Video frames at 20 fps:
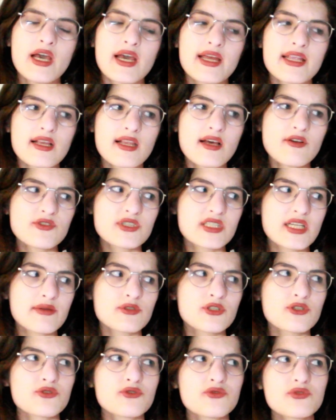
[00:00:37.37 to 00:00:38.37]
It allows
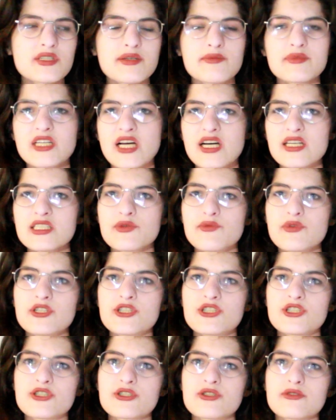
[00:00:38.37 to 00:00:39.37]
them to do some tasks
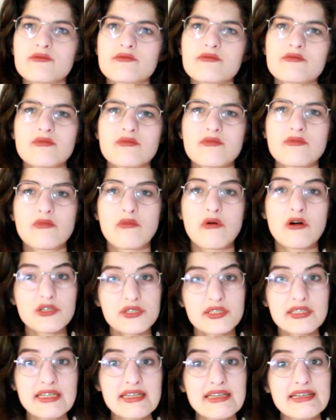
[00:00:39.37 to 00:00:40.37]
which
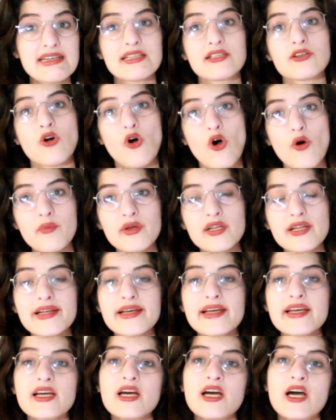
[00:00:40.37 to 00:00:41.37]
mostly and
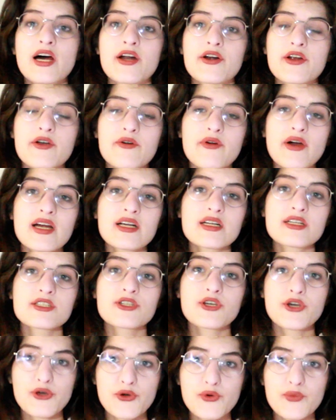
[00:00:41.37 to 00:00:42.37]
commonly
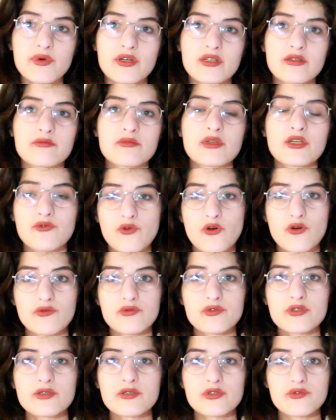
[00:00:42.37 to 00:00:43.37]
requires human
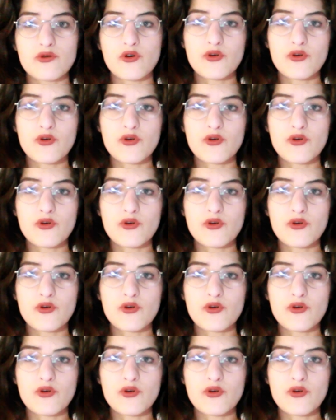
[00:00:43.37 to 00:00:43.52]
involved.